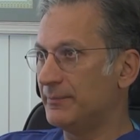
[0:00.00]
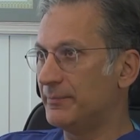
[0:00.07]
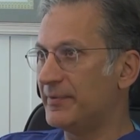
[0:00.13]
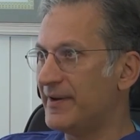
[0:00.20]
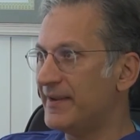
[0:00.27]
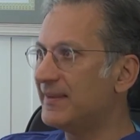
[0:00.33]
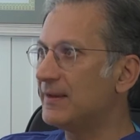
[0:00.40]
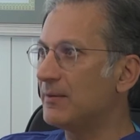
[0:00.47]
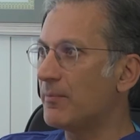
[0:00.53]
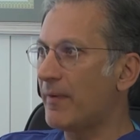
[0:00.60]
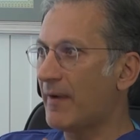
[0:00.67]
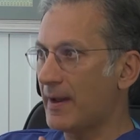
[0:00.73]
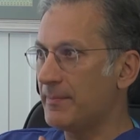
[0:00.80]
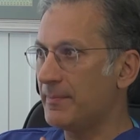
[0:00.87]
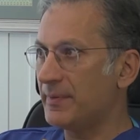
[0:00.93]
breathing
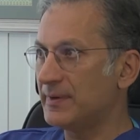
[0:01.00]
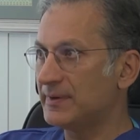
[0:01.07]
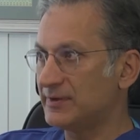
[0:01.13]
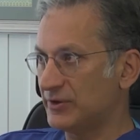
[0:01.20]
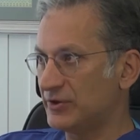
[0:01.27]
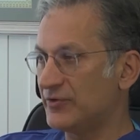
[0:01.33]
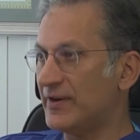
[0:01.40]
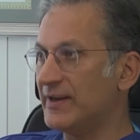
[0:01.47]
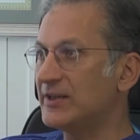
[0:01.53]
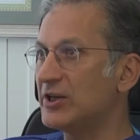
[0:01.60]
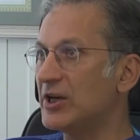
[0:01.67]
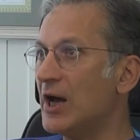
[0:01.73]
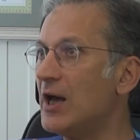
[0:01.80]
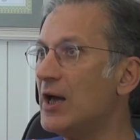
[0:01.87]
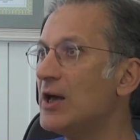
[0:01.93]
pipe, the
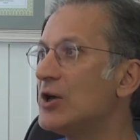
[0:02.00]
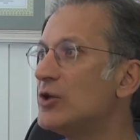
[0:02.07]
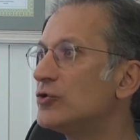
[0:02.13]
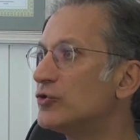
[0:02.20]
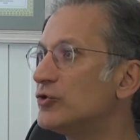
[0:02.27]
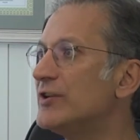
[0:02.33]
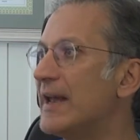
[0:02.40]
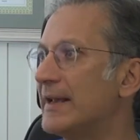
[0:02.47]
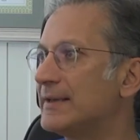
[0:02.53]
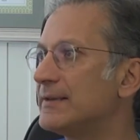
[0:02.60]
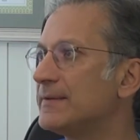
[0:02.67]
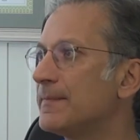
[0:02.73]
trachea, to the neck.